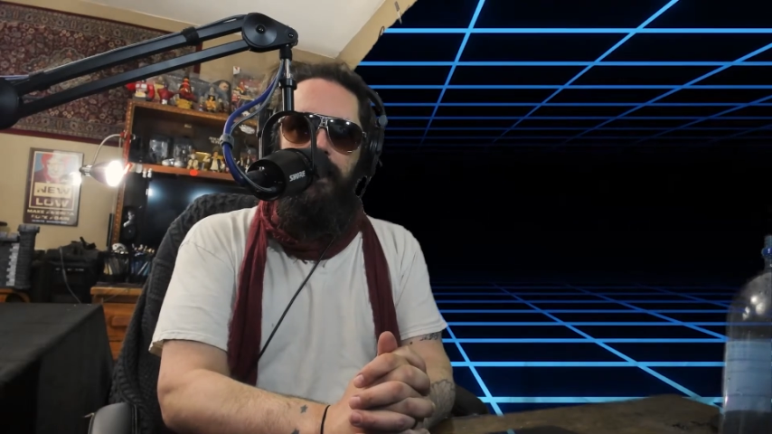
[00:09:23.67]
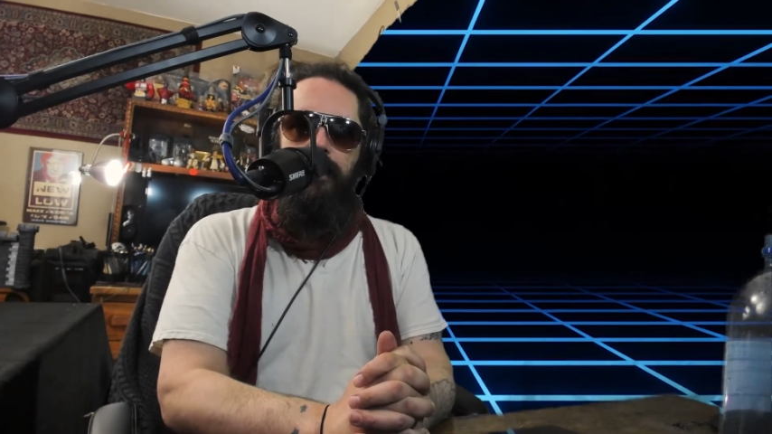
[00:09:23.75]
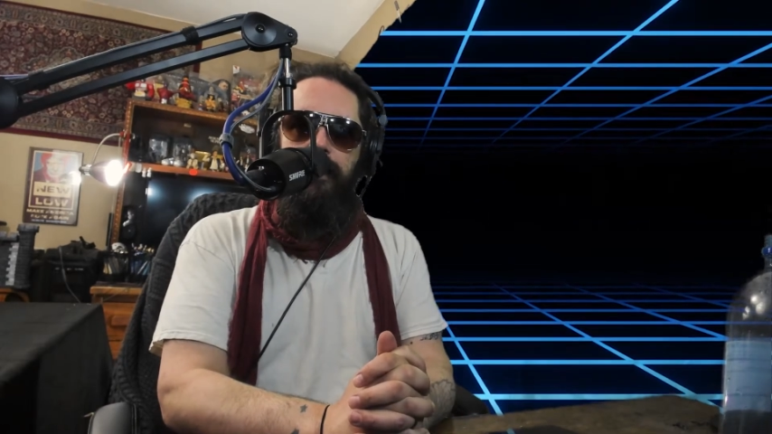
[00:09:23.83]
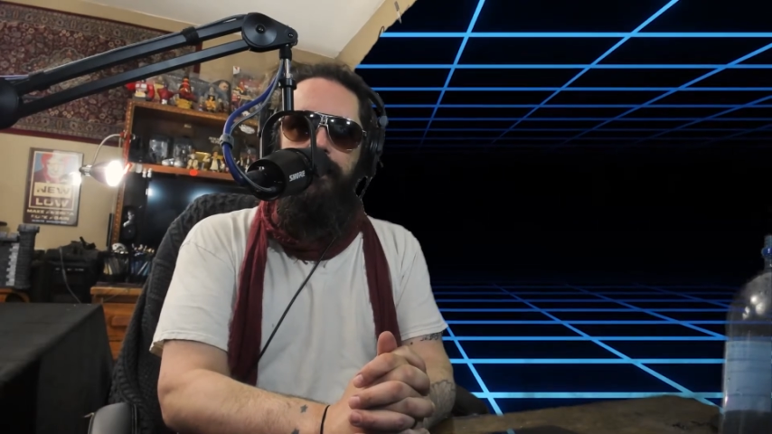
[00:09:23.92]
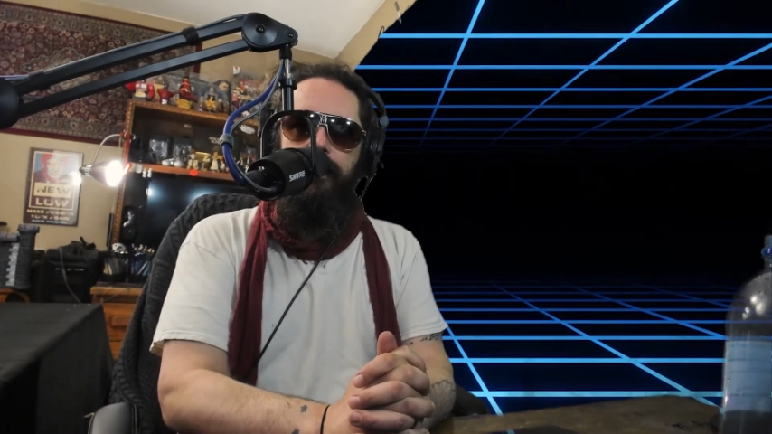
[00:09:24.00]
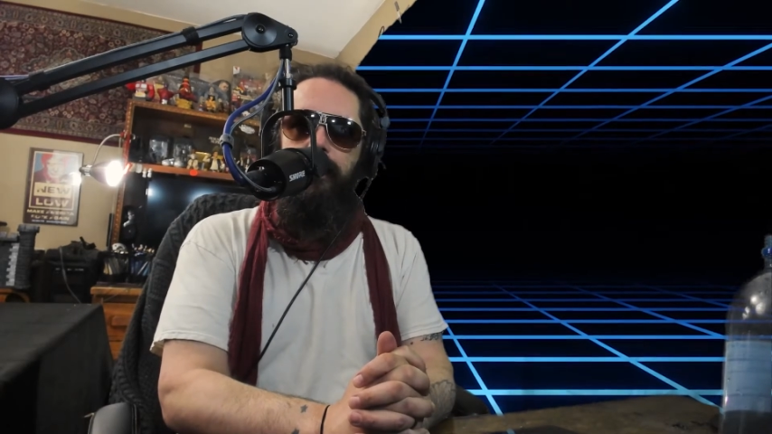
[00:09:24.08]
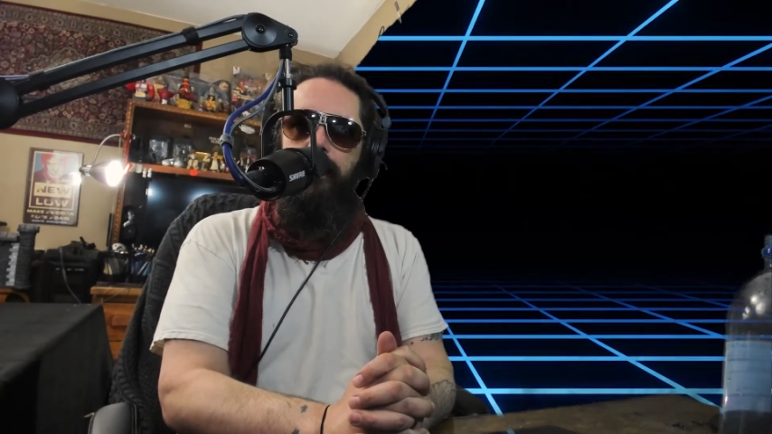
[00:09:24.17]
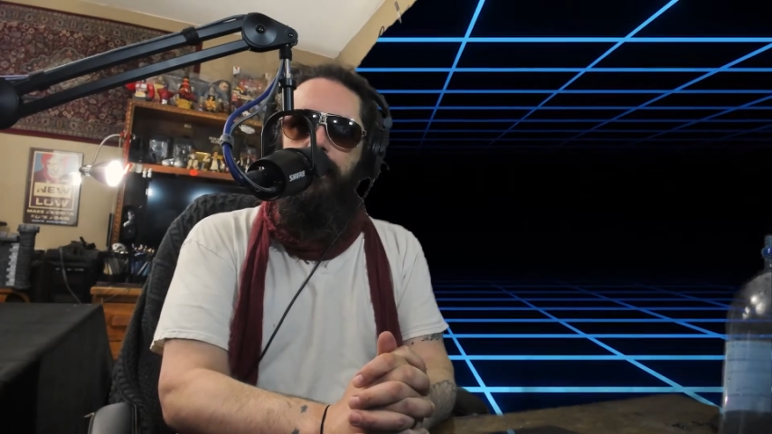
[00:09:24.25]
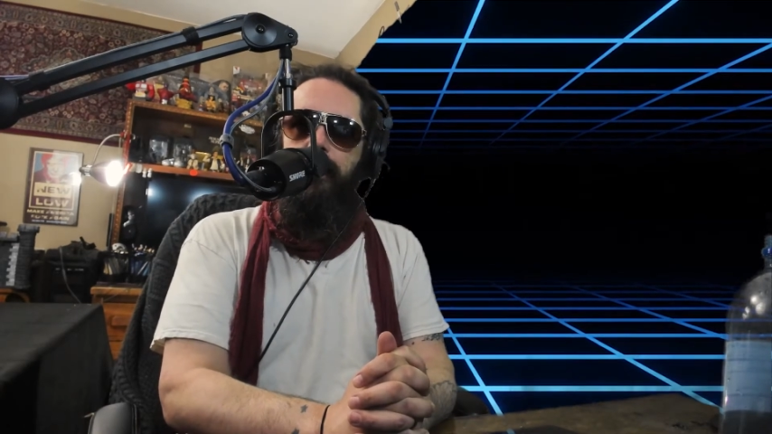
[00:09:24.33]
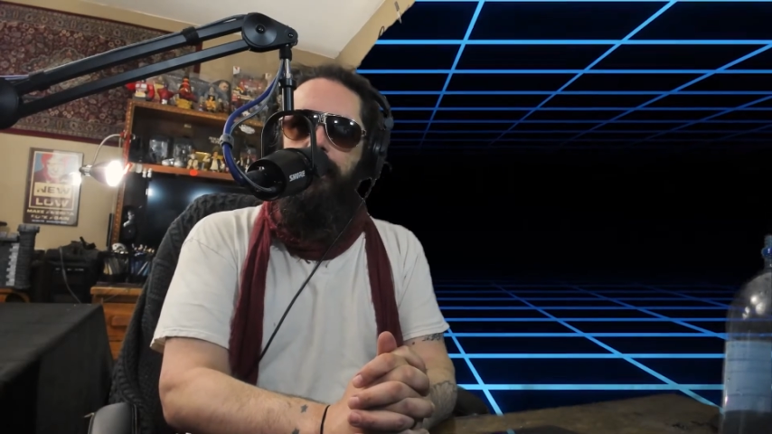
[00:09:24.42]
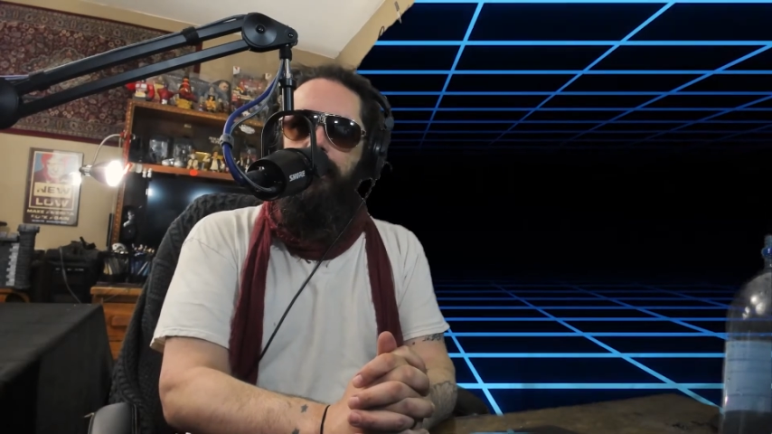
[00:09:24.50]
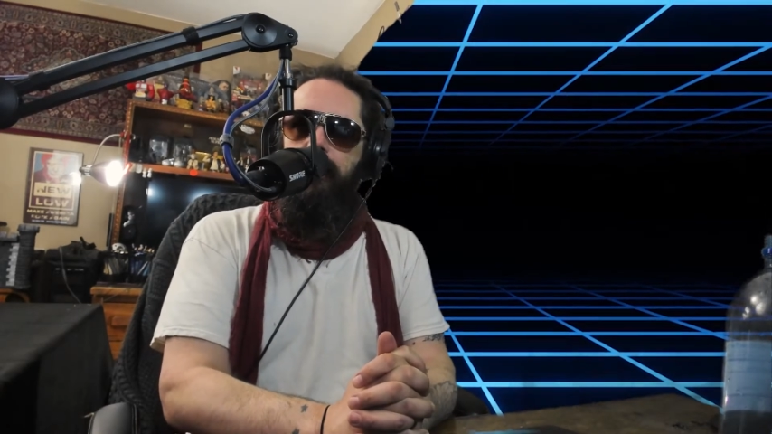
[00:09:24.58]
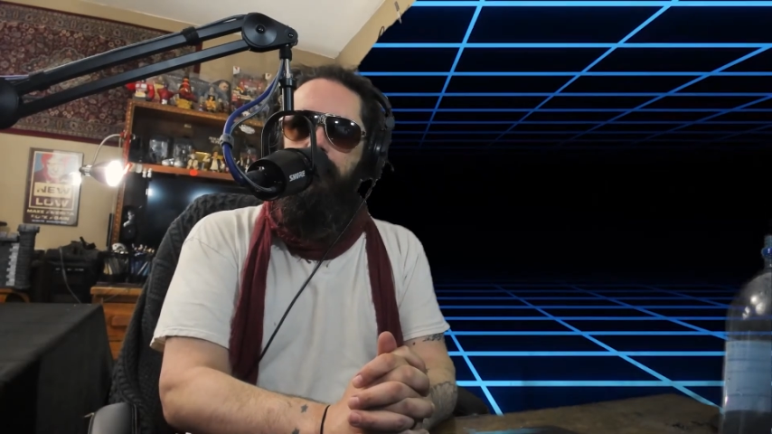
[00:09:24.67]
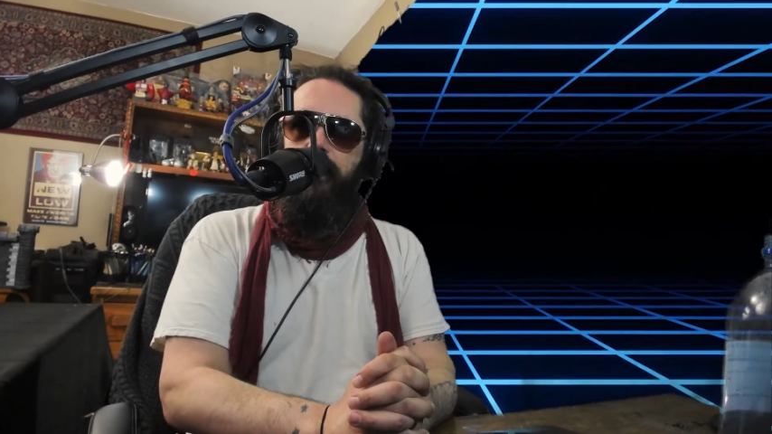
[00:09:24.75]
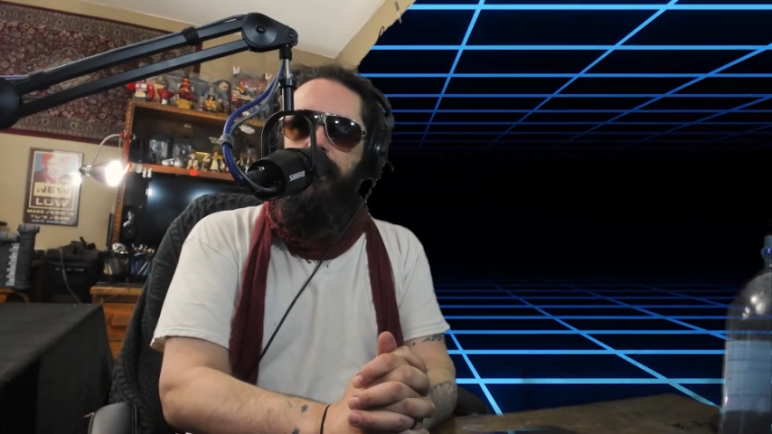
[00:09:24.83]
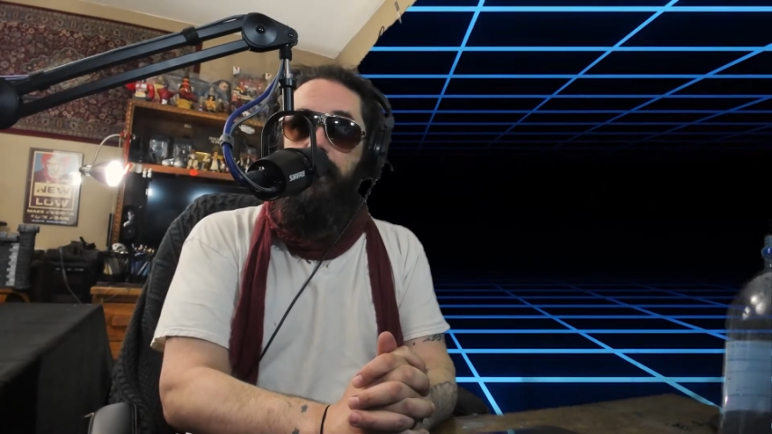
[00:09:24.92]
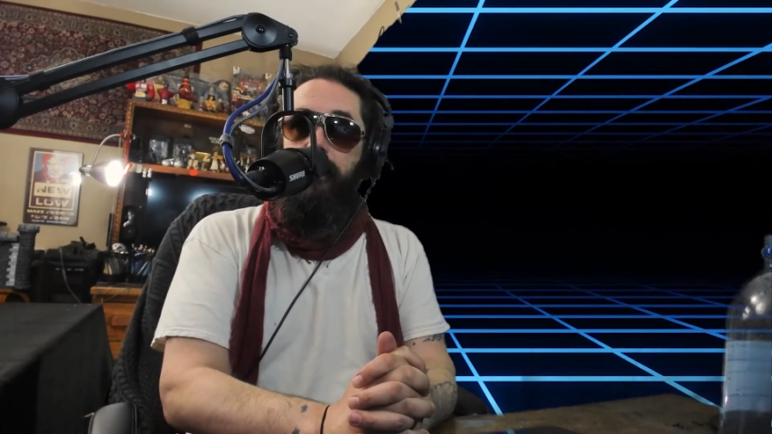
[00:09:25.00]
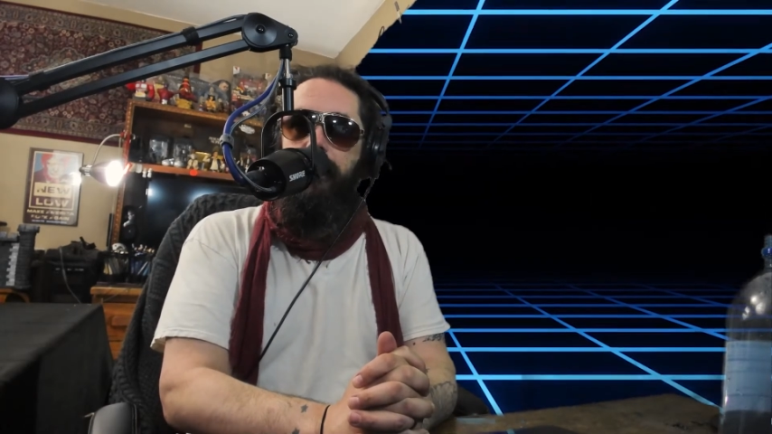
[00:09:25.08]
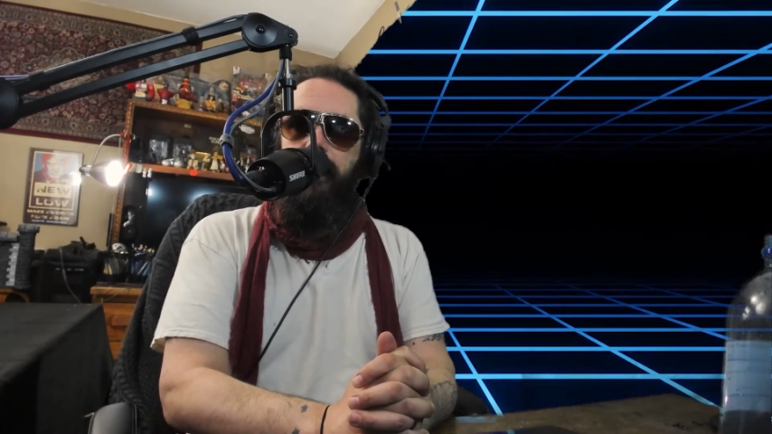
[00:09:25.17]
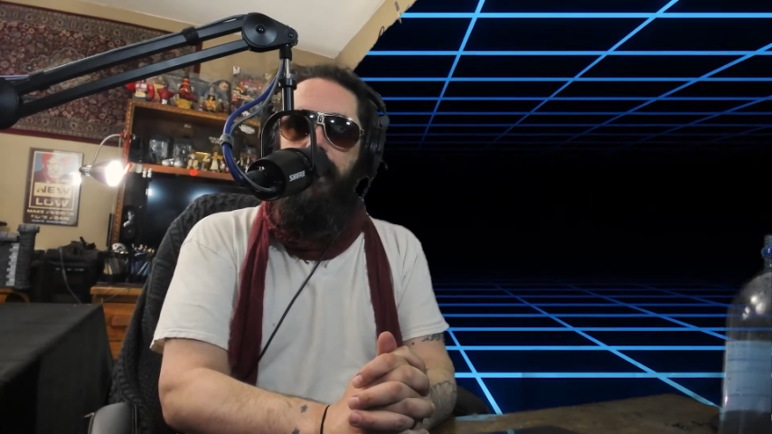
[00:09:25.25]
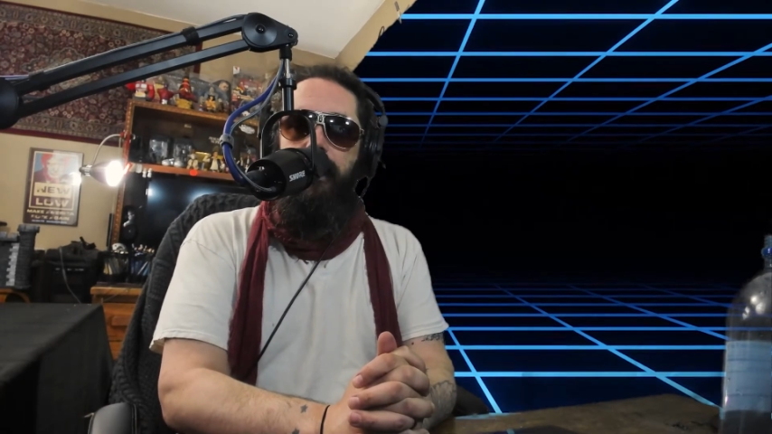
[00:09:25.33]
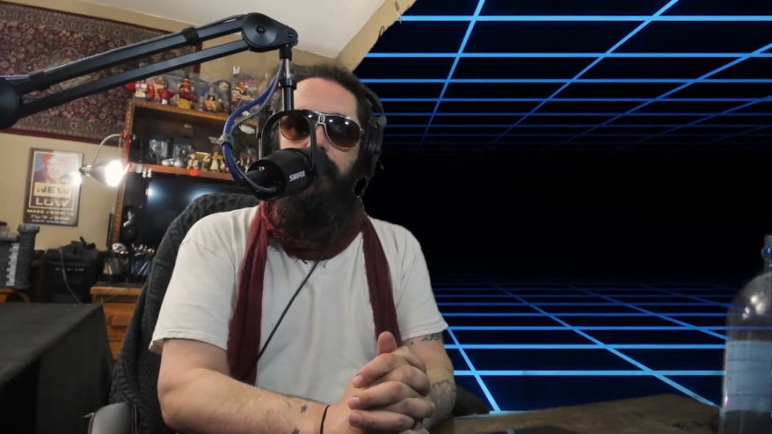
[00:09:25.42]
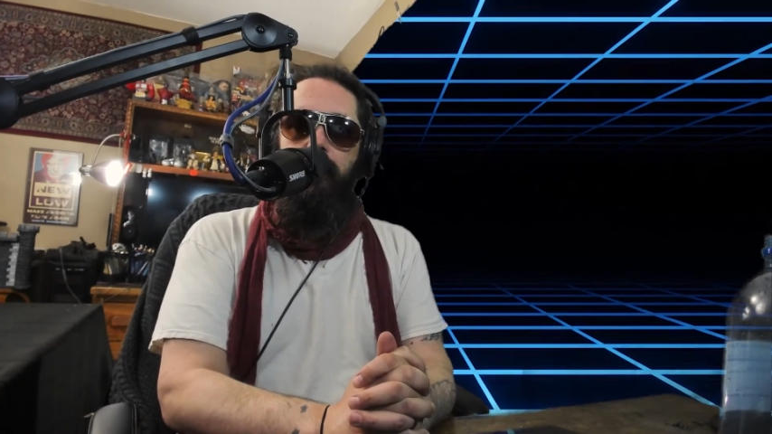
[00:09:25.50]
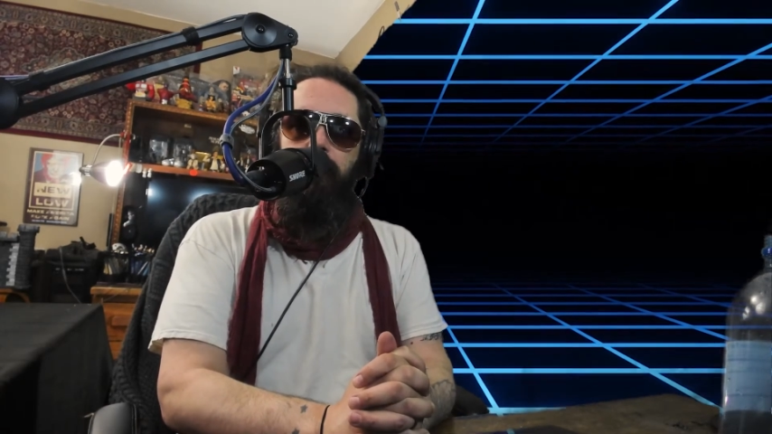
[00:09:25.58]
least that we can actually
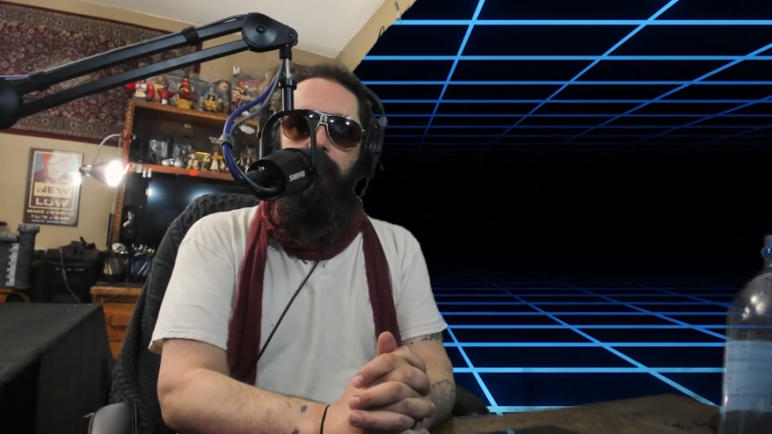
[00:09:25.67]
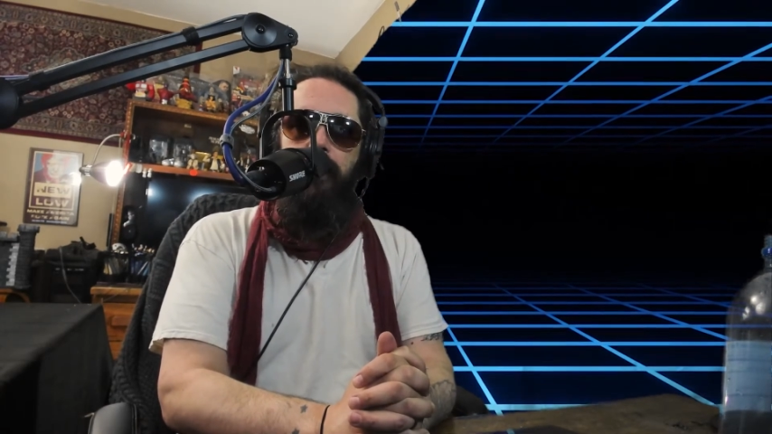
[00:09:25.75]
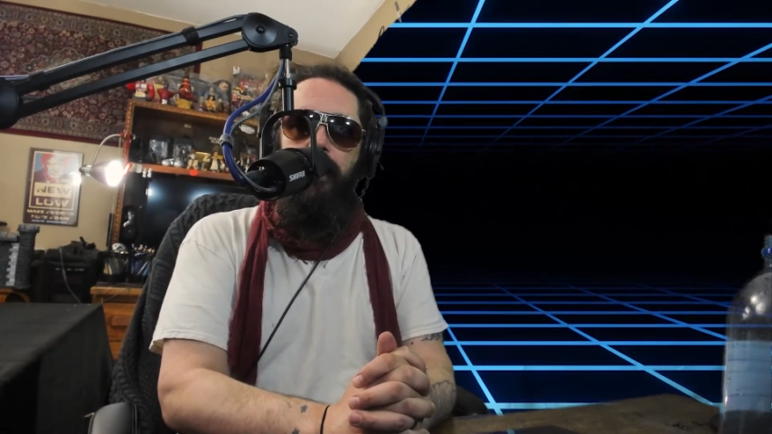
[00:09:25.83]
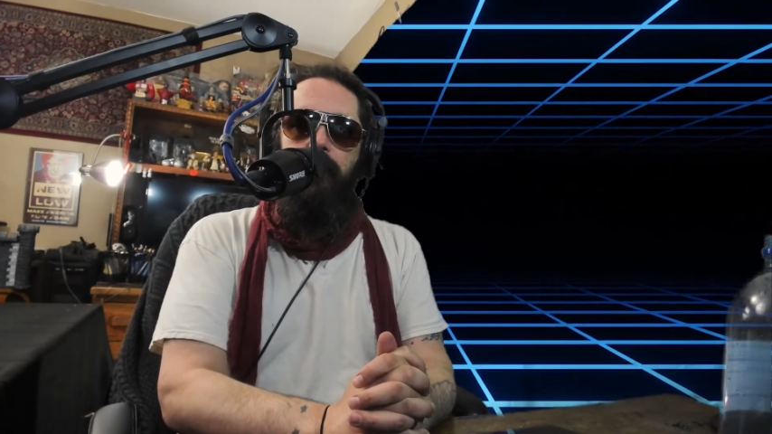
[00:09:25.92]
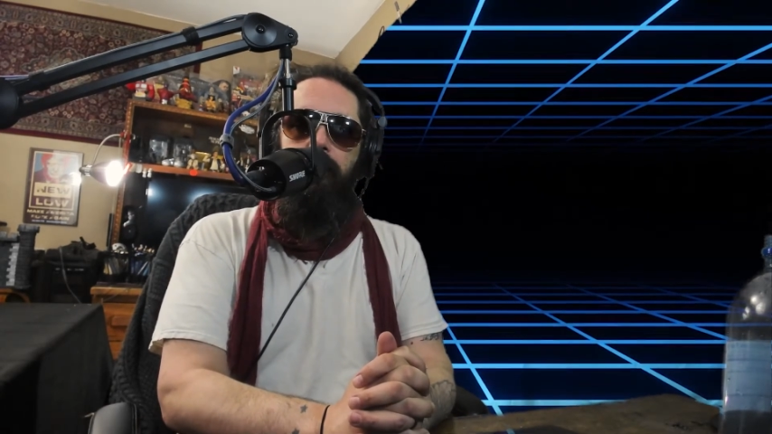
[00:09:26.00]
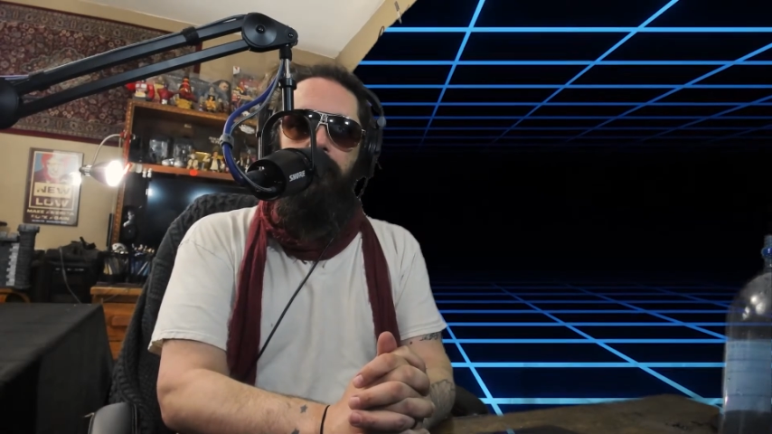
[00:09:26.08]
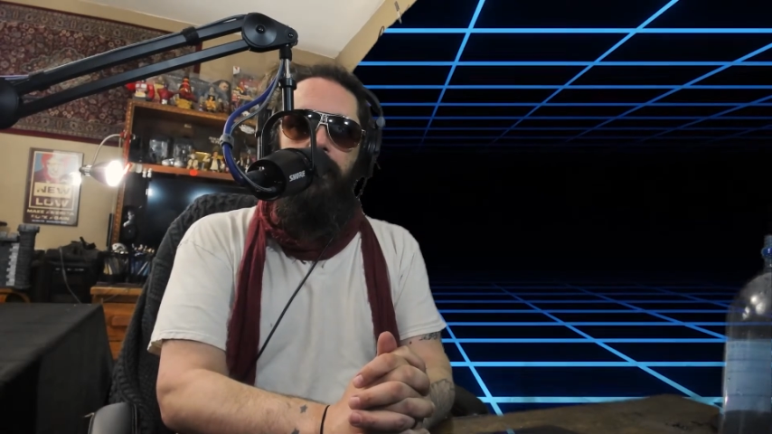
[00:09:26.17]
edit and put out. But